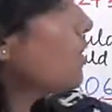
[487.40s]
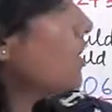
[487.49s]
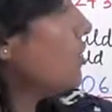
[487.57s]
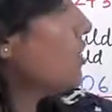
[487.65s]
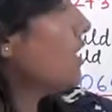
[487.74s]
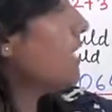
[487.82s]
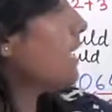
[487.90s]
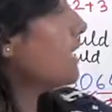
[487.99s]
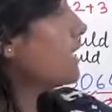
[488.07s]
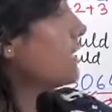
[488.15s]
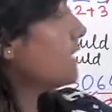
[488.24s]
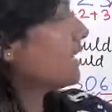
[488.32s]
digit
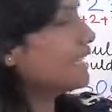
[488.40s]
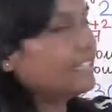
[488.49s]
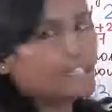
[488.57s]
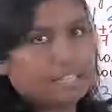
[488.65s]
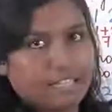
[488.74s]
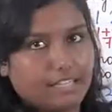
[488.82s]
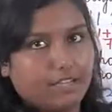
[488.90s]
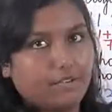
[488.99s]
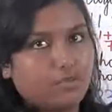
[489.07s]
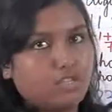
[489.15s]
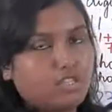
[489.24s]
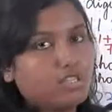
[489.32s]
is 33,
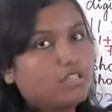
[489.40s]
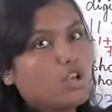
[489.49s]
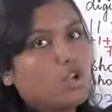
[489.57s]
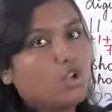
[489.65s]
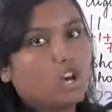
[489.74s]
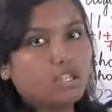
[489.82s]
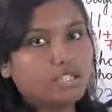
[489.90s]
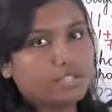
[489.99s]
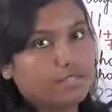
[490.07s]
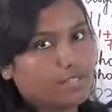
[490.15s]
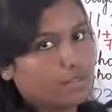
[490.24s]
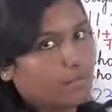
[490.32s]
which is not
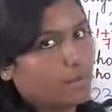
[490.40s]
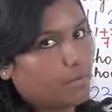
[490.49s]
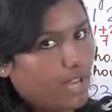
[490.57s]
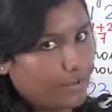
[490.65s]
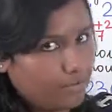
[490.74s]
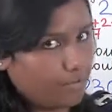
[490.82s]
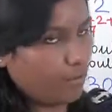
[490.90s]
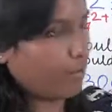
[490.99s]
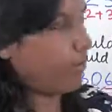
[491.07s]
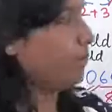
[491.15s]
divisible by 4.